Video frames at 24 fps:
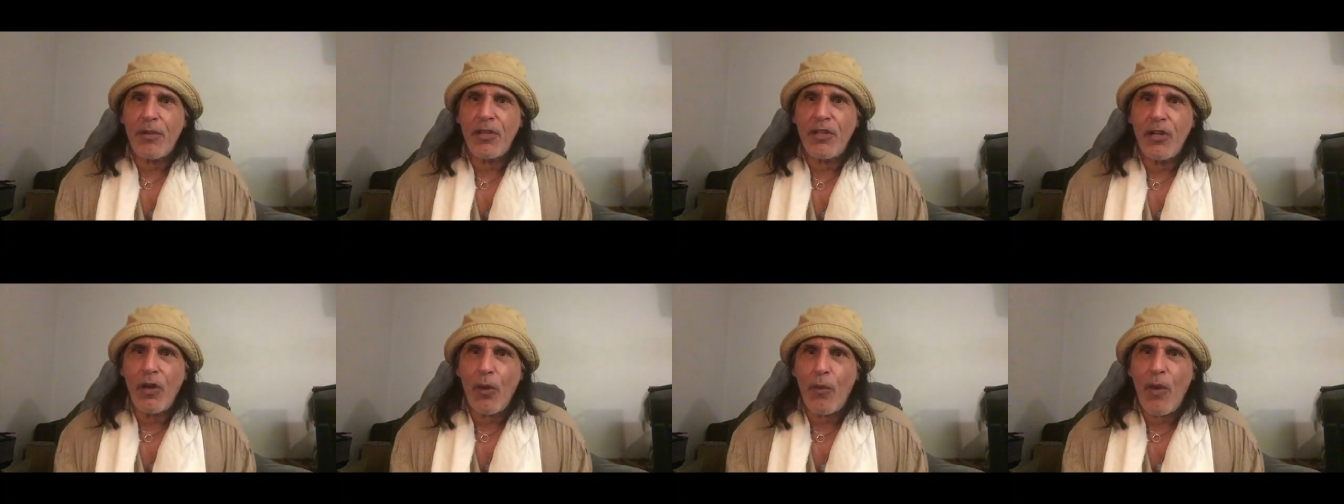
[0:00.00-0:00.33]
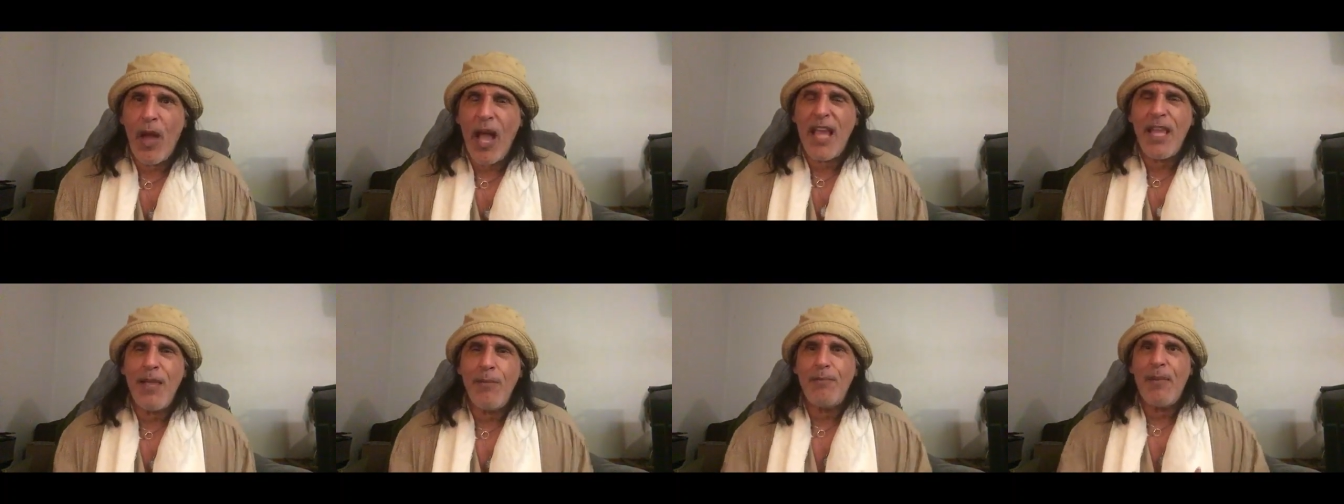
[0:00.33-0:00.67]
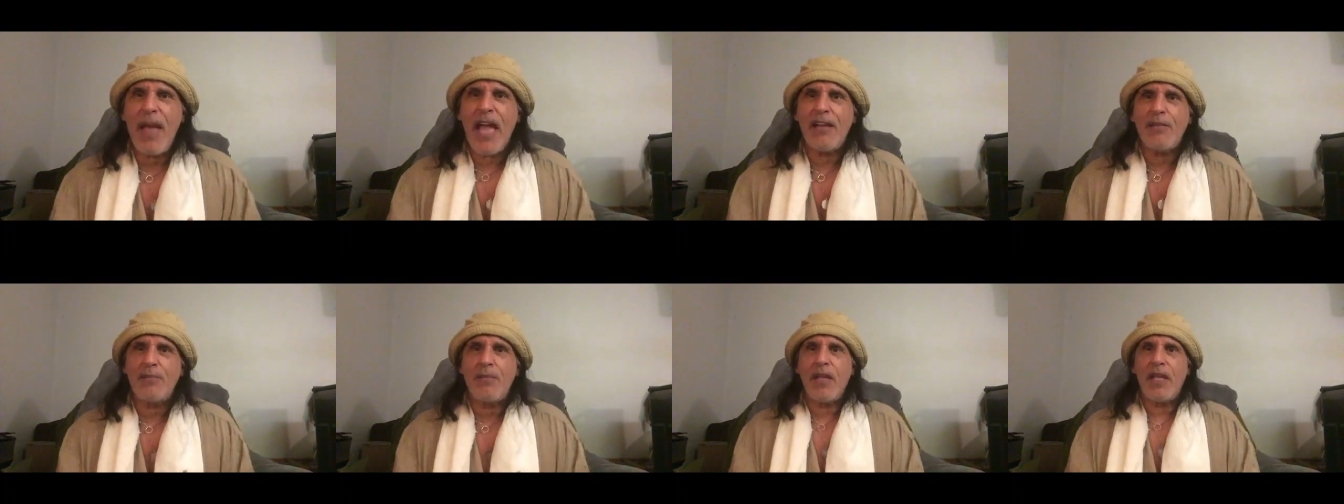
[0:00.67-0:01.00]
You know why? He
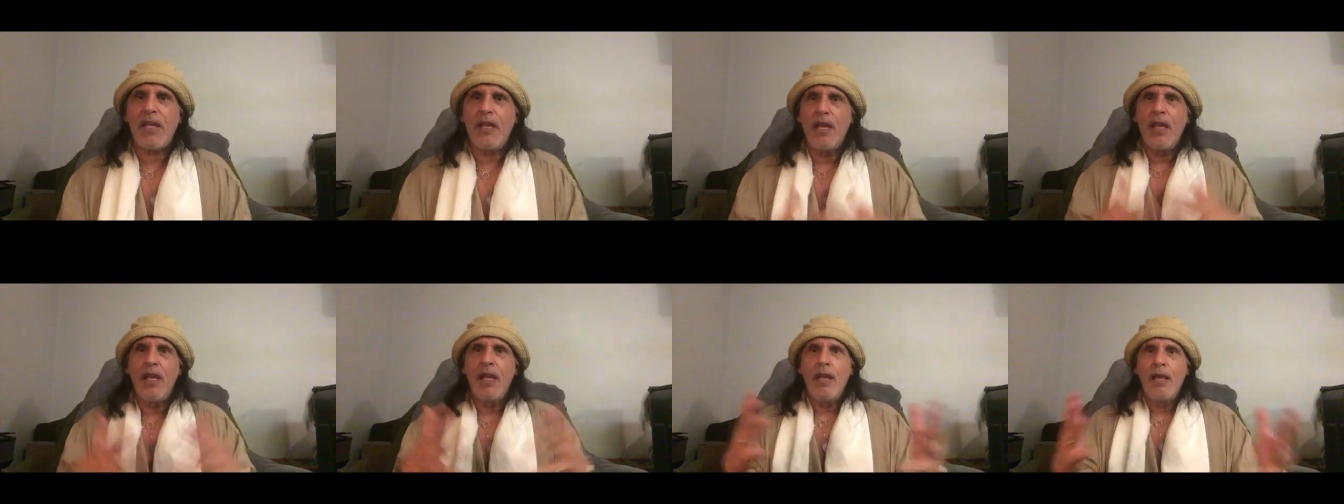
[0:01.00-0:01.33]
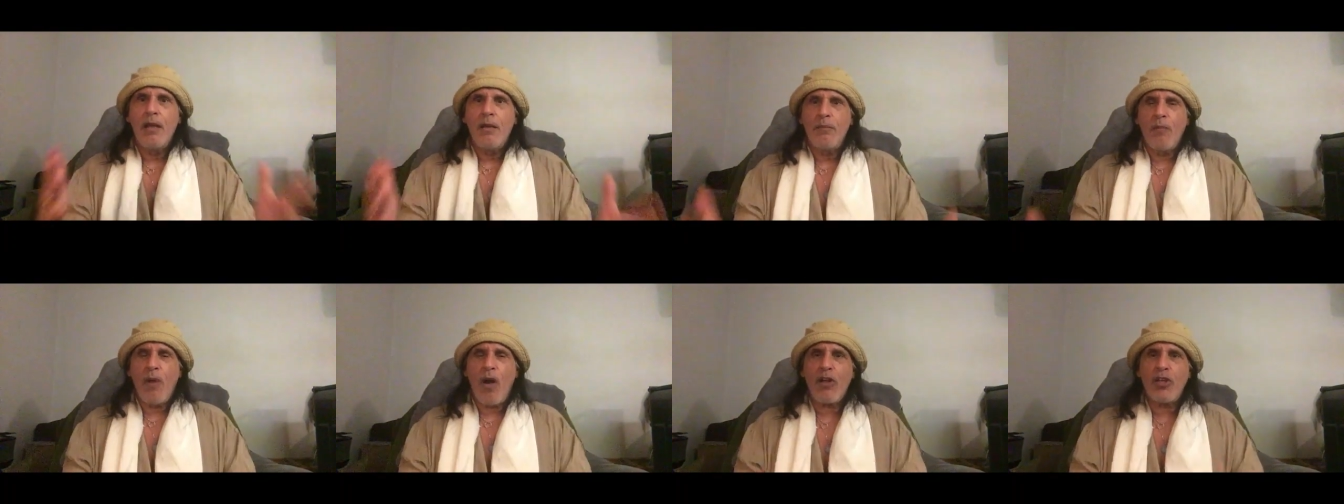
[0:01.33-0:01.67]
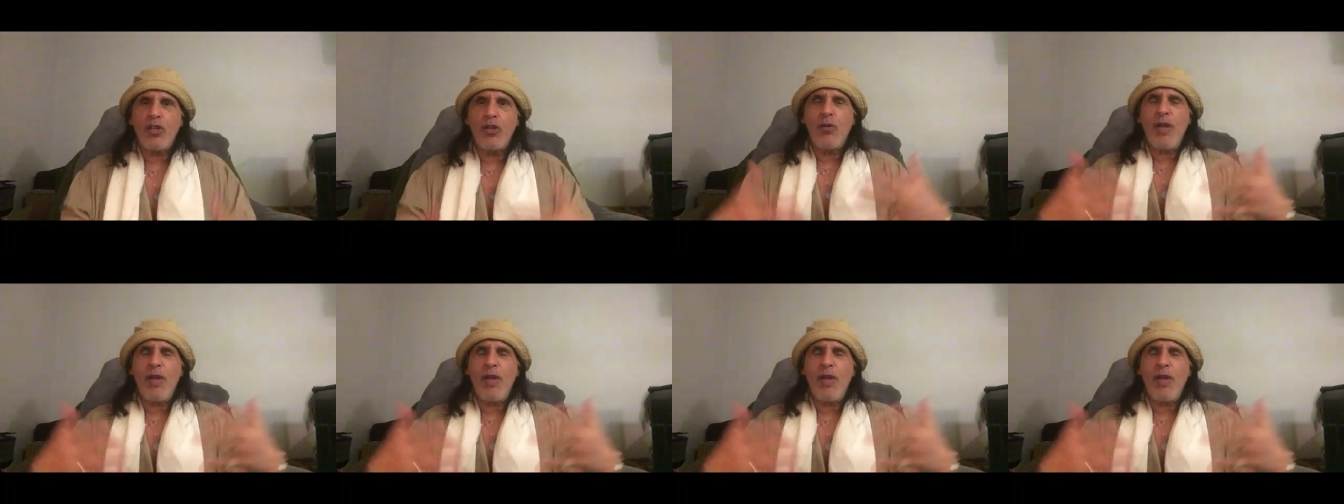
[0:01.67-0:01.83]
begged me, Mark,